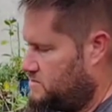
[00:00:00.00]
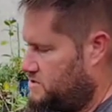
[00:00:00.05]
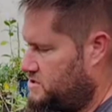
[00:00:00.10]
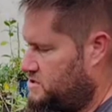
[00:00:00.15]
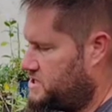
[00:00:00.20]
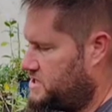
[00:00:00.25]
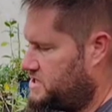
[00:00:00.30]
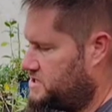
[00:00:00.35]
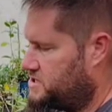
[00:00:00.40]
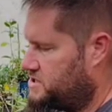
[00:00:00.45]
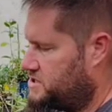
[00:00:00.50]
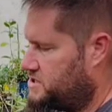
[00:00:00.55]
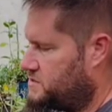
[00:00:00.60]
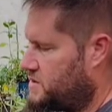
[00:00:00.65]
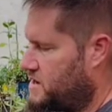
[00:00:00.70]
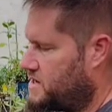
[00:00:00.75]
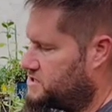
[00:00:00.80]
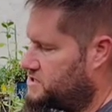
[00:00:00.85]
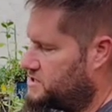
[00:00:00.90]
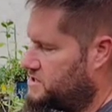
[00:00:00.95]
change the
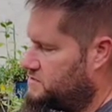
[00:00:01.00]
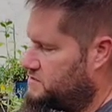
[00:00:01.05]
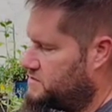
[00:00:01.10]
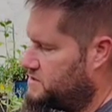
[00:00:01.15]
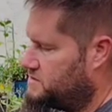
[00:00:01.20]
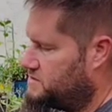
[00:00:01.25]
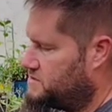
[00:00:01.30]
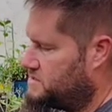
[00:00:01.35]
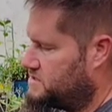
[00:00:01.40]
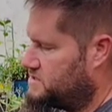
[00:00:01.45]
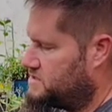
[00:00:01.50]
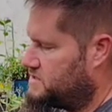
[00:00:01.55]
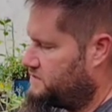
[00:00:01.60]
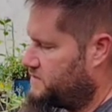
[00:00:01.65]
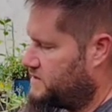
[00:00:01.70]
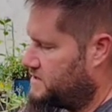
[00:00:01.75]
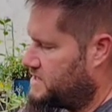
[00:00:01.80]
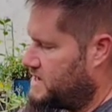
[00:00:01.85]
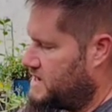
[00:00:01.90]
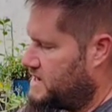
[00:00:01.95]
direction of roots and stuff
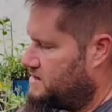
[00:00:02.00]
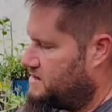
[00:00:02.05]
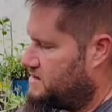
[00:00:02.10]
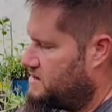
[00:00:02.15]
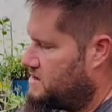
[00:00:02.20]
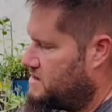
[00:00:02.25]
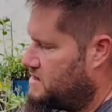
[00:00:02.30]
like that.